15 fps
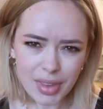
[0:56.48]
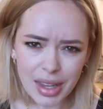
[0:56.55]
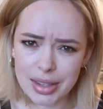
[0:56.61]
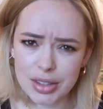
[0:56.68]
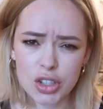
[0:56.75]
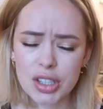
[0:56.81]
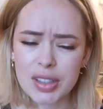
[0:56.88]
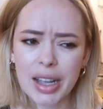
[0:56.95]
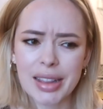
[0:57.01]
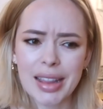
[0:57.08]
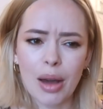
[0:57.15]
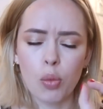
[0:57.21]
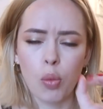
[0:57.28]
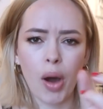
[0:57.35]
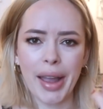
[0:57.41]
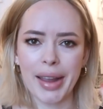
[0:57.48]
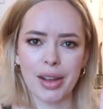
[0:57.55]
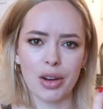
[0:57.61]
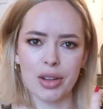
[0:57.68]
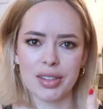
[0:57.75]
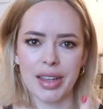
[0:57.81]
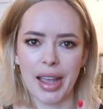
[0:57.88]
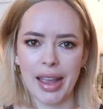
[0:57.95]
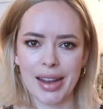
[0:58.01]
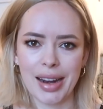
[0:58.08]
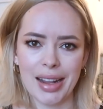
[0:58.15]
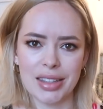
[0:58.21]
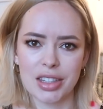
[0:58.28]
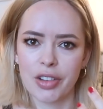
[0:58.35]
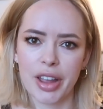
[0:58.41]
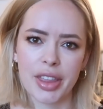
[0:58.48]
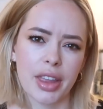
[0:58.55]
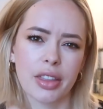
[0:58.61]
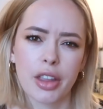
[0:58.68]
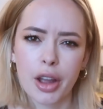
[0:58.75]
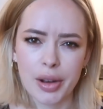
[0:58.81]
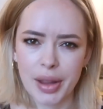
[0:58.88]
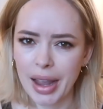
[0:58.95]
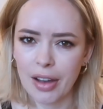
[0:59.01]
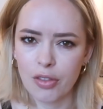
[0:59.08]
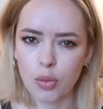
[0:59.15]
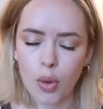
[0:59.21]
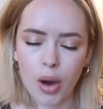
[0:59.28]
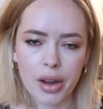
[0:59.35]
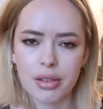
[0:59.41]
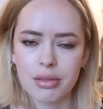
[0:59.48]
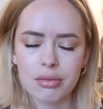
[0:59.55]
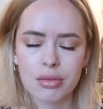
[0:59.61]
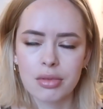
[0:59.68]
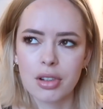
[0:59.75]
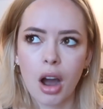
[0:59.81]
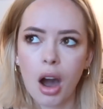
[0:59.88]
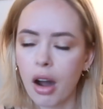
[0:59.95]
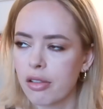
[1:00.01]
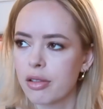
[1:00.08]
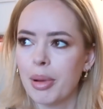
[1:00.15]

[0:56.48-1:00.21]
It's just like that white Glossier cleanser. I think they only have one. Can't